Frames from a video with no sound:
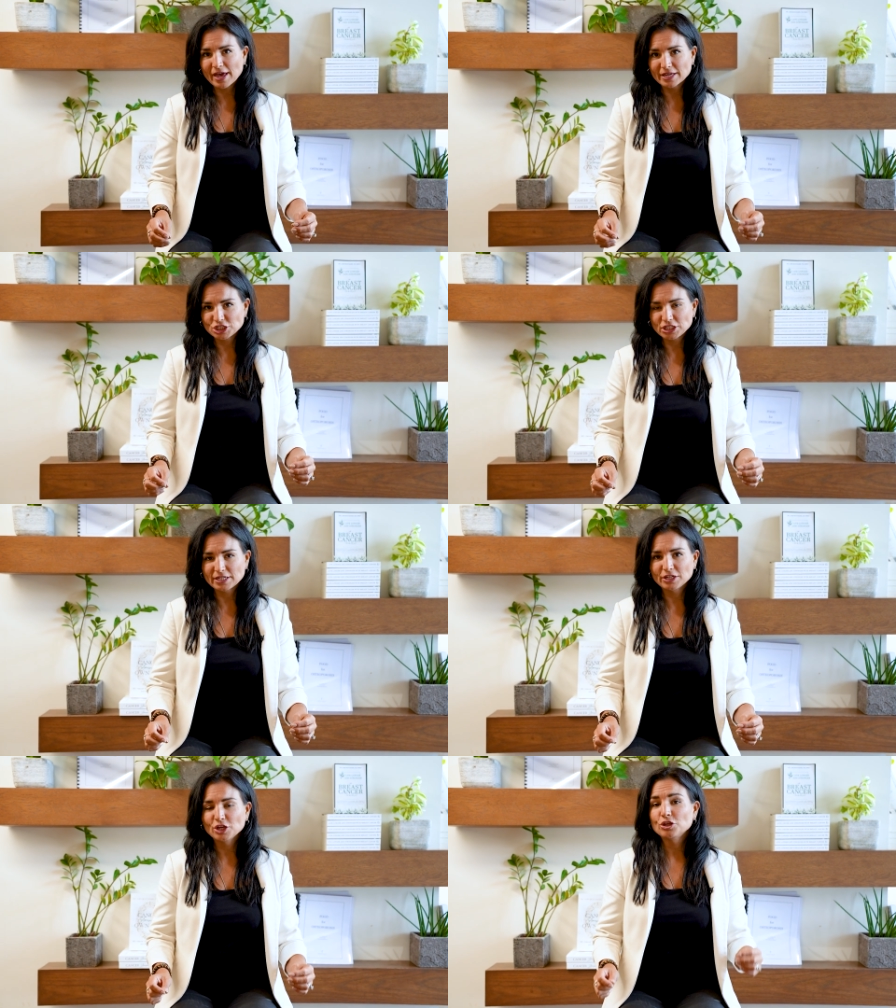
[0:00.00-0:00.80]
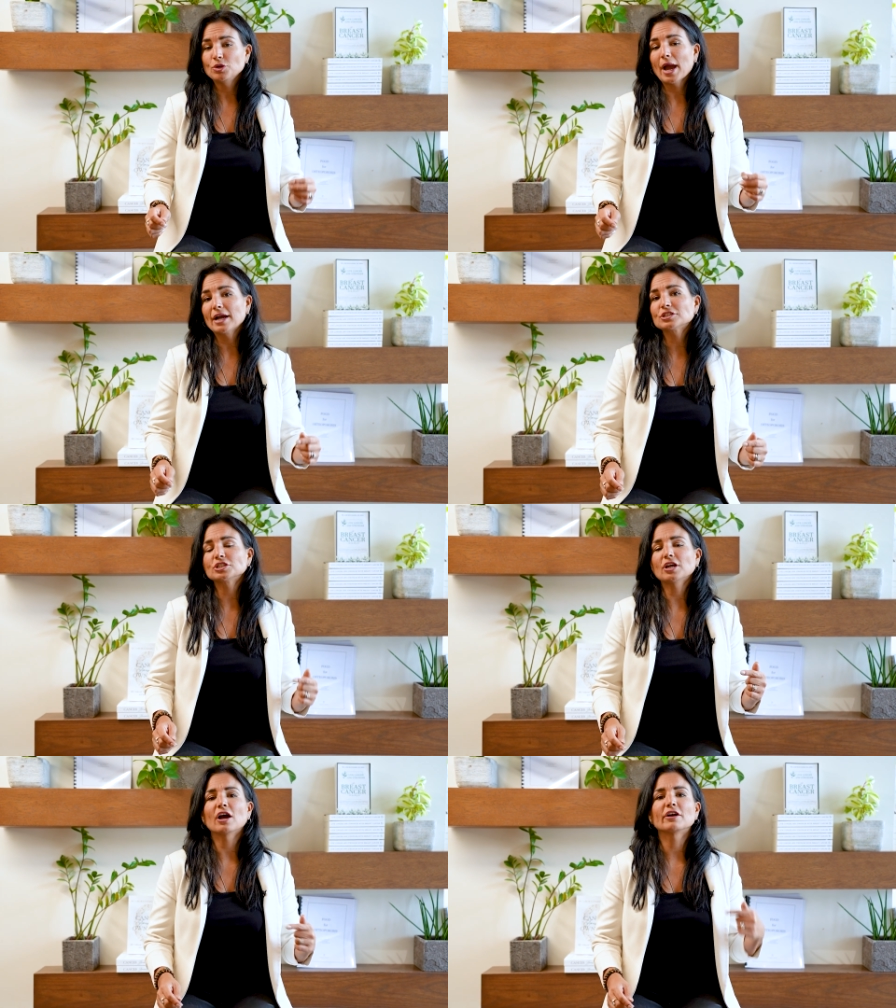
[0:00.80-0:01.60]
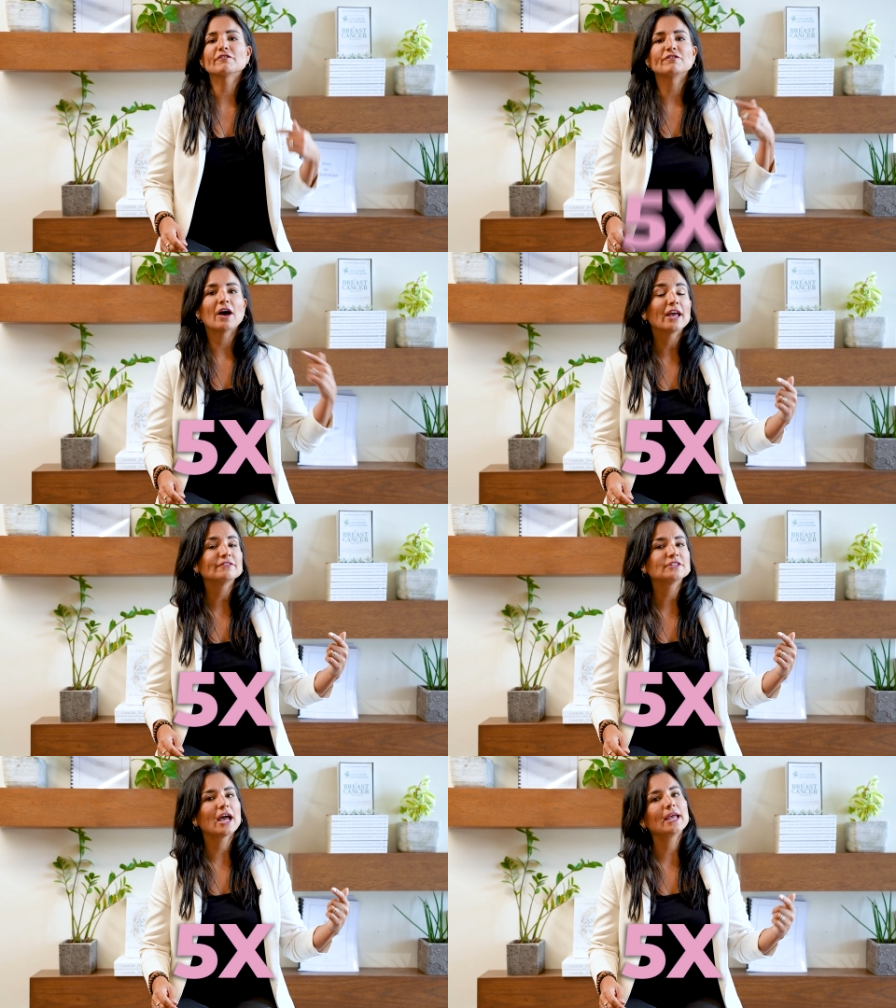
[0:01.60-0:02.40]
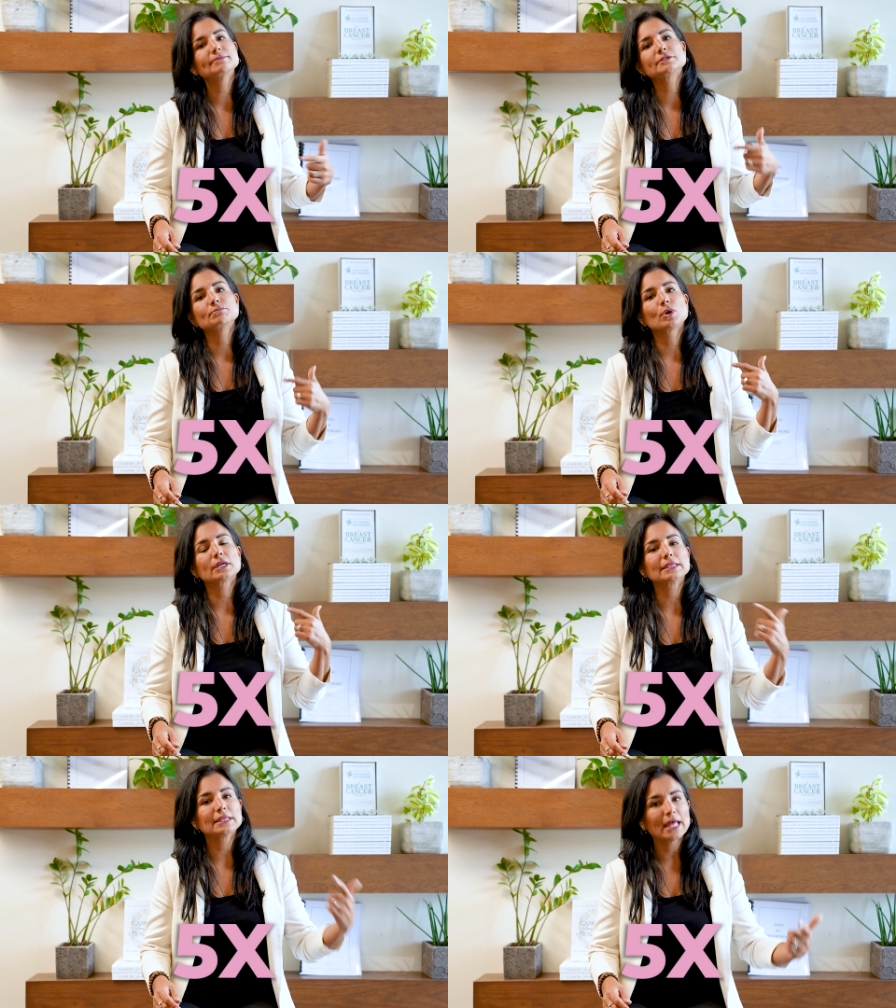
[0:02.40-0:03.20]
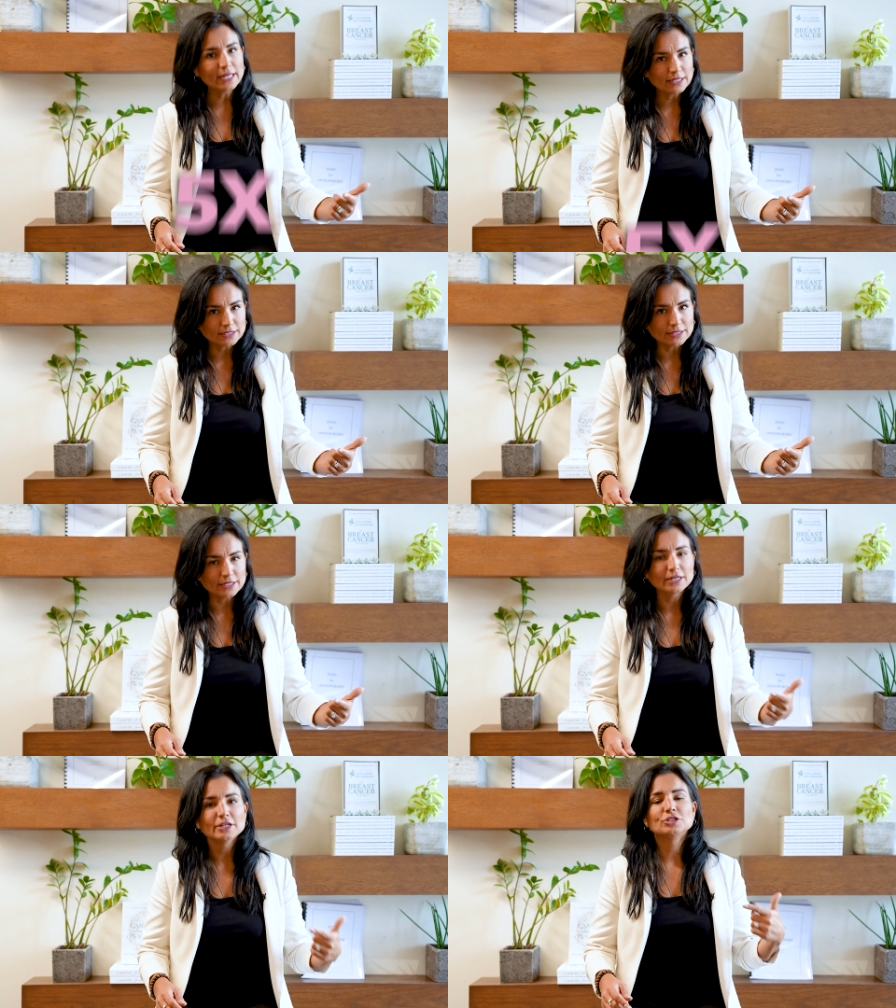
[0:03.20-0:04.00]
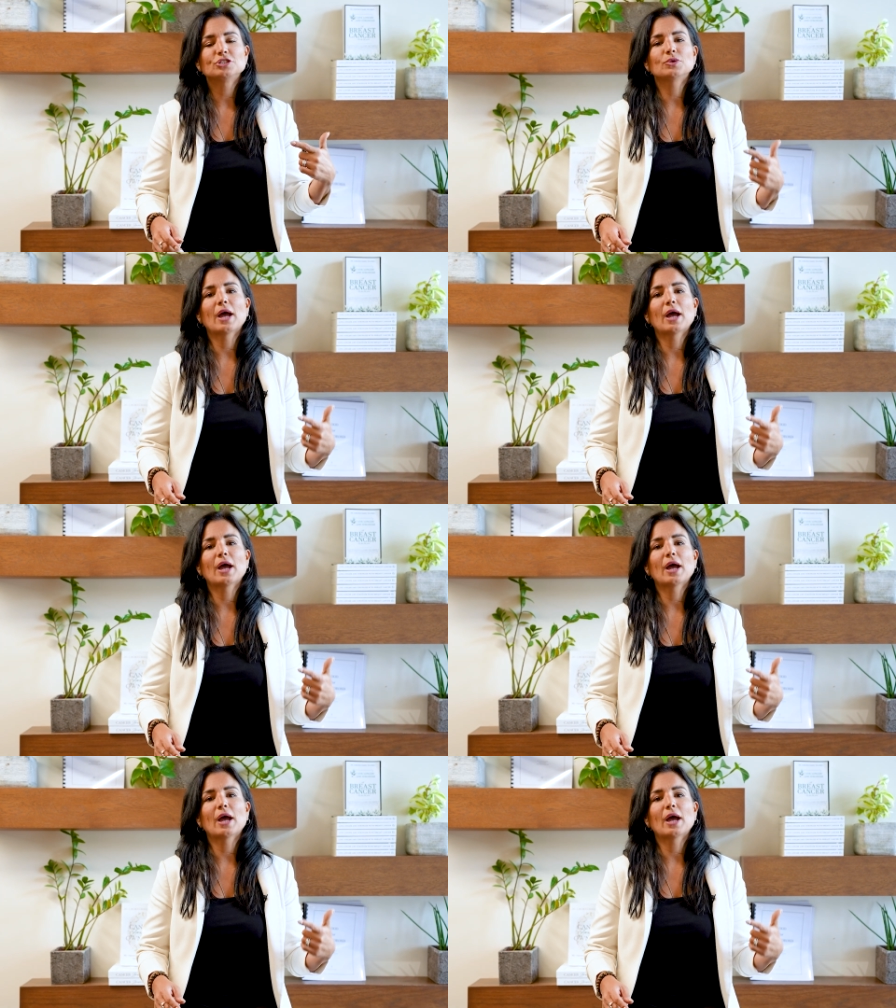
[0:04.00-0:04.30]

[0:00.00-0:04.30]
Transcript: that gene, you actually are 5 times more likely to